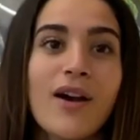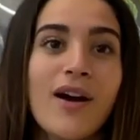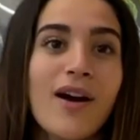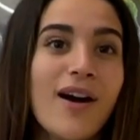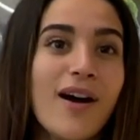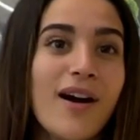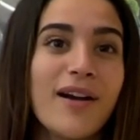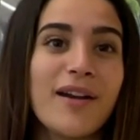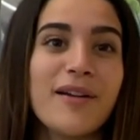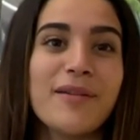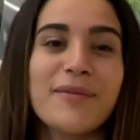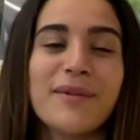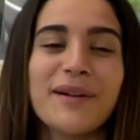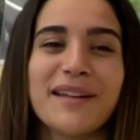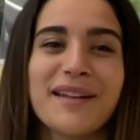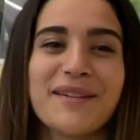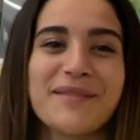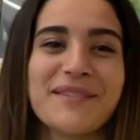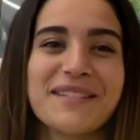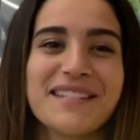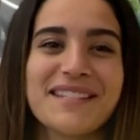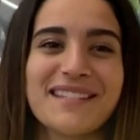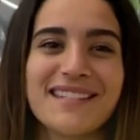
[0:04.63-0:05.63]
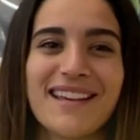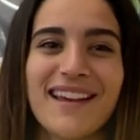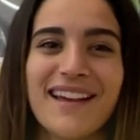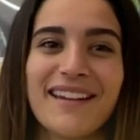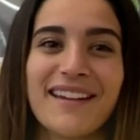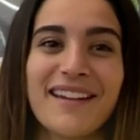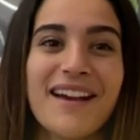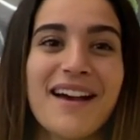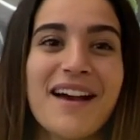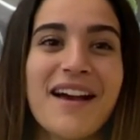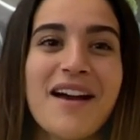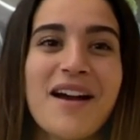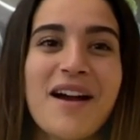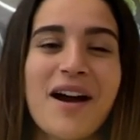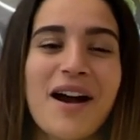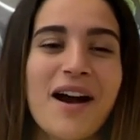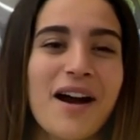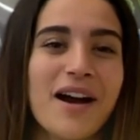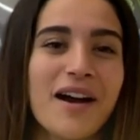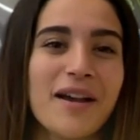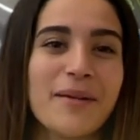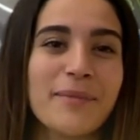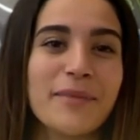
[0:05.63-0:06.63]
Hi, my name is Tala.
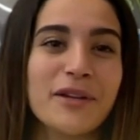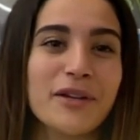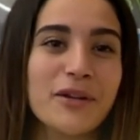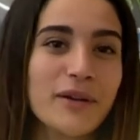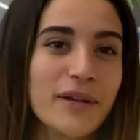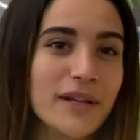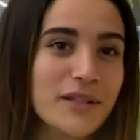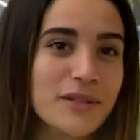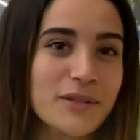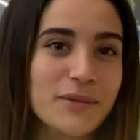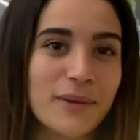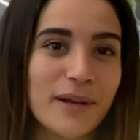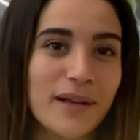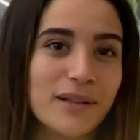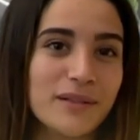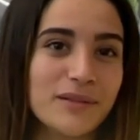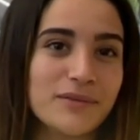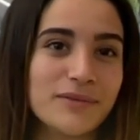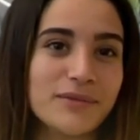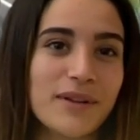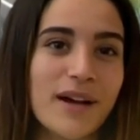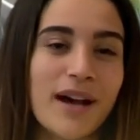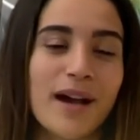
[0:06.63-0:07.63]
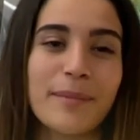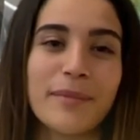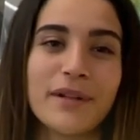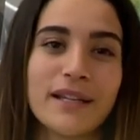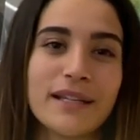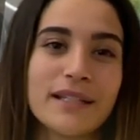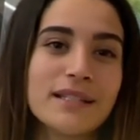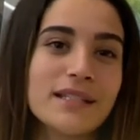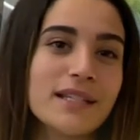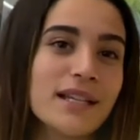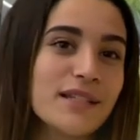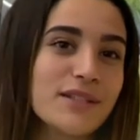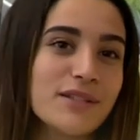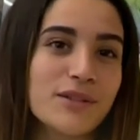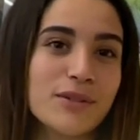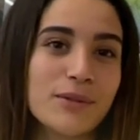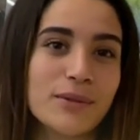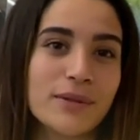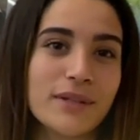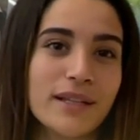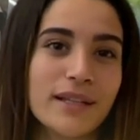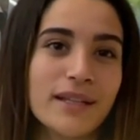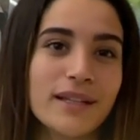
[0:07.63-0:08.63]
I'm in grade 12. I'm an ACS
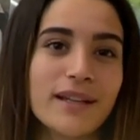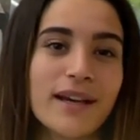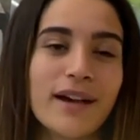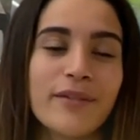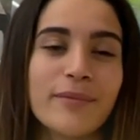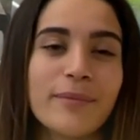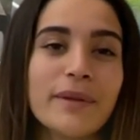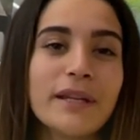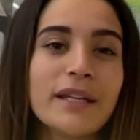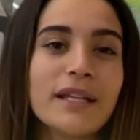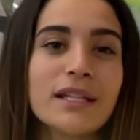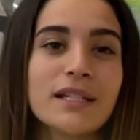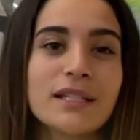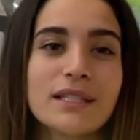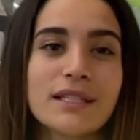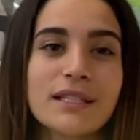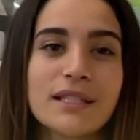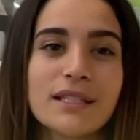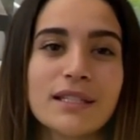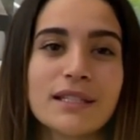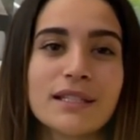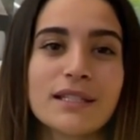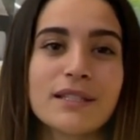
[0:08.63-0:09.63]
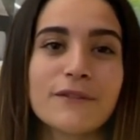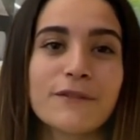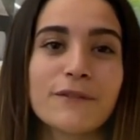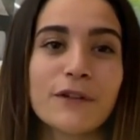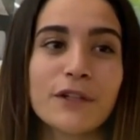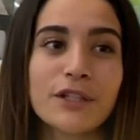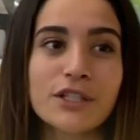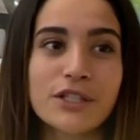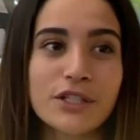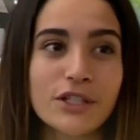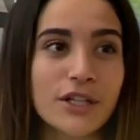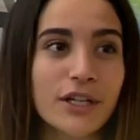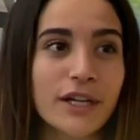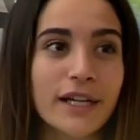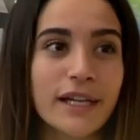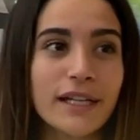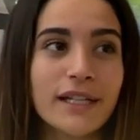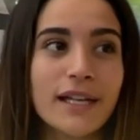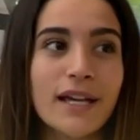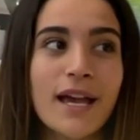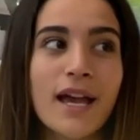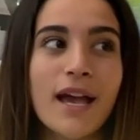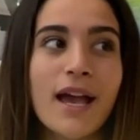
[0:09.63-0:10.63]
student. I've been here since first
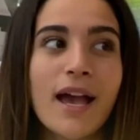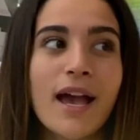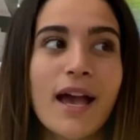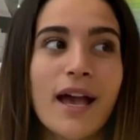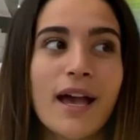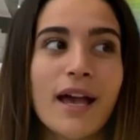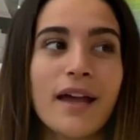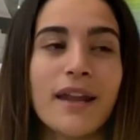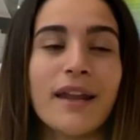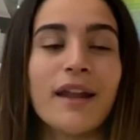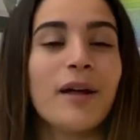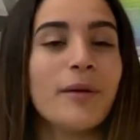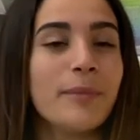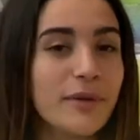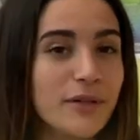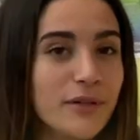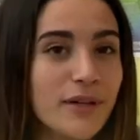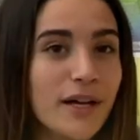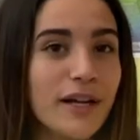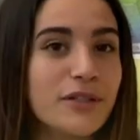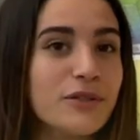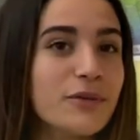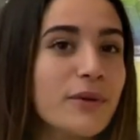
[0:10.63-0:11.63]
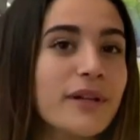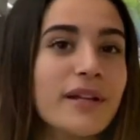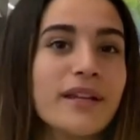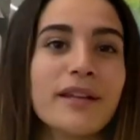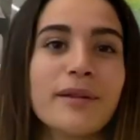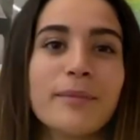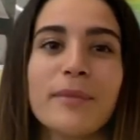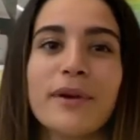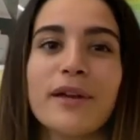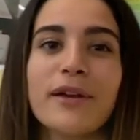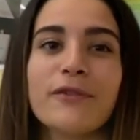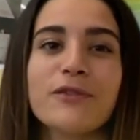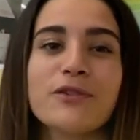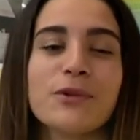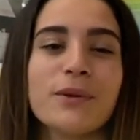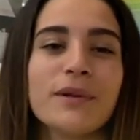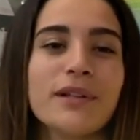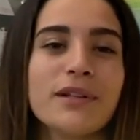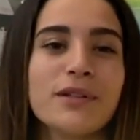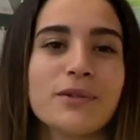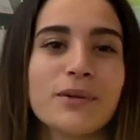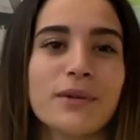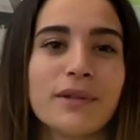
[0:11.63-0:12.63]
grade, and I'll be graduating in May of
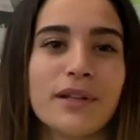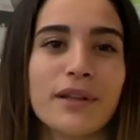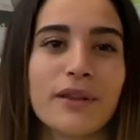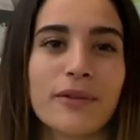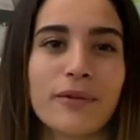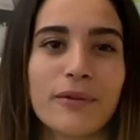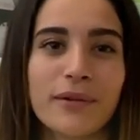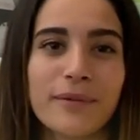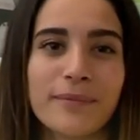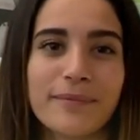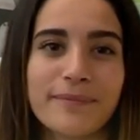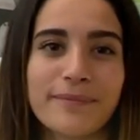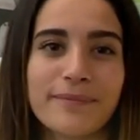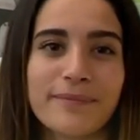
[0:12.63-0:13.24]
2023.